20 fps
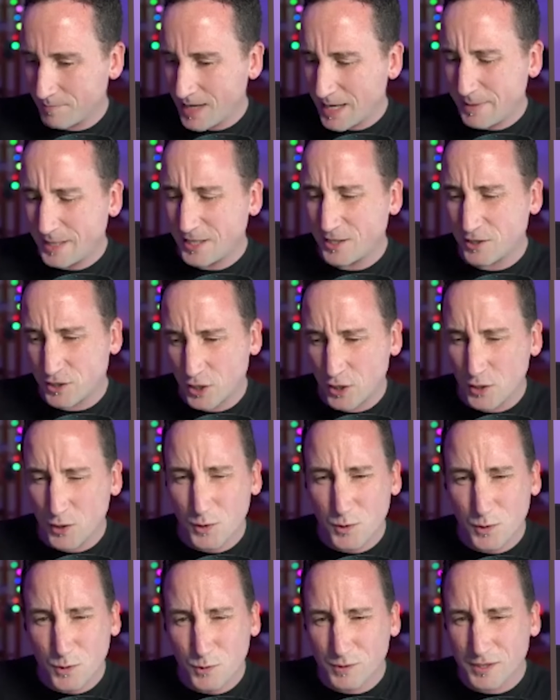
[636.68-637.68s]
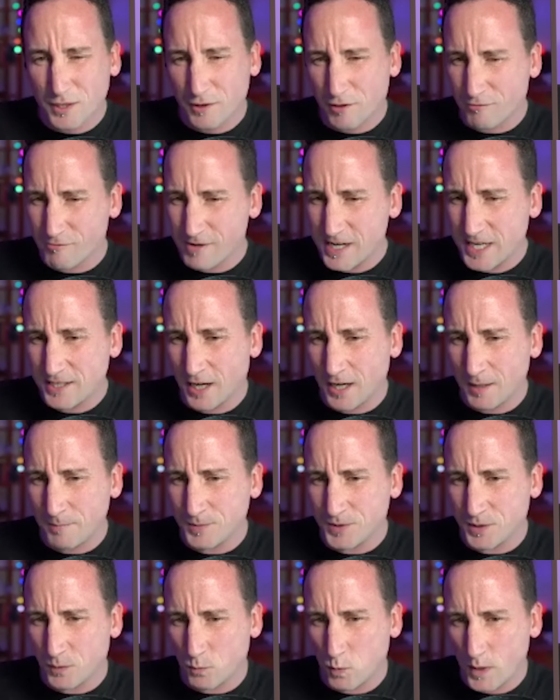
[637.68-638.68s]
Maybe 2 to 3
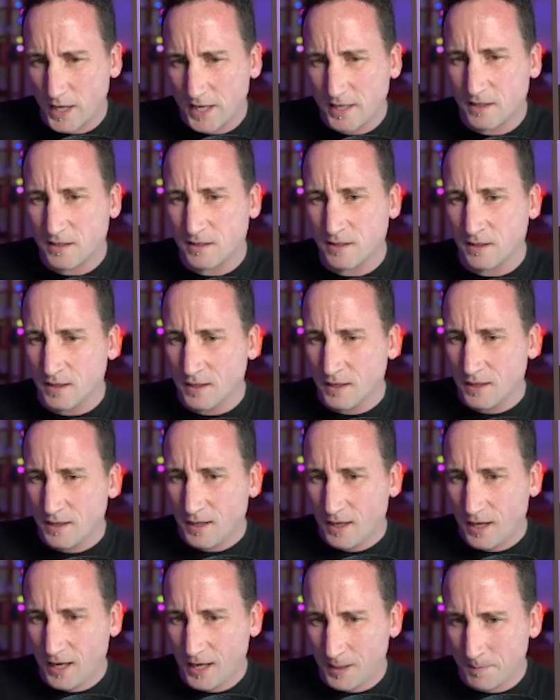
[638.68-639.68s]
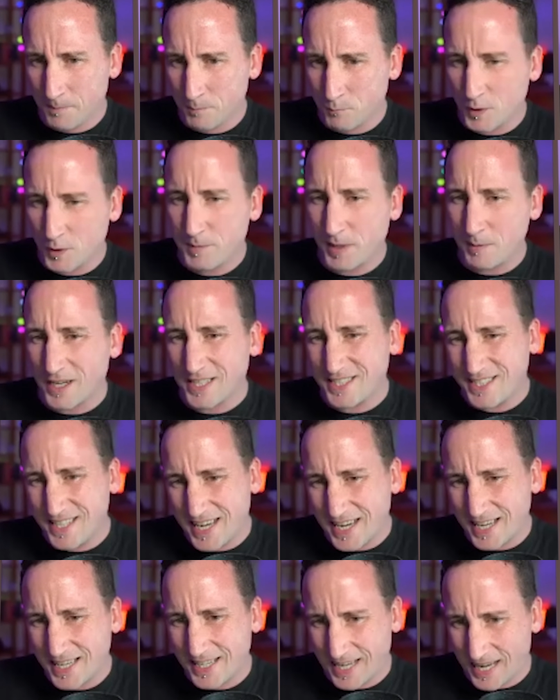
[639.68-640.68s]
times a week would be my
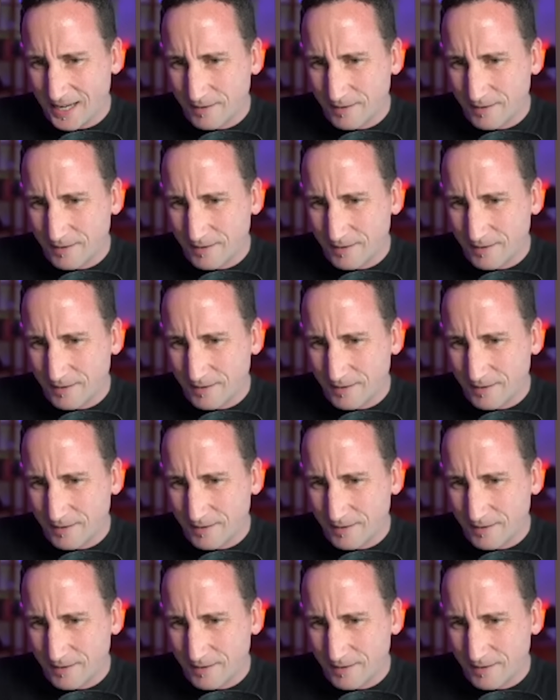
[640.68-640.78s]
yearly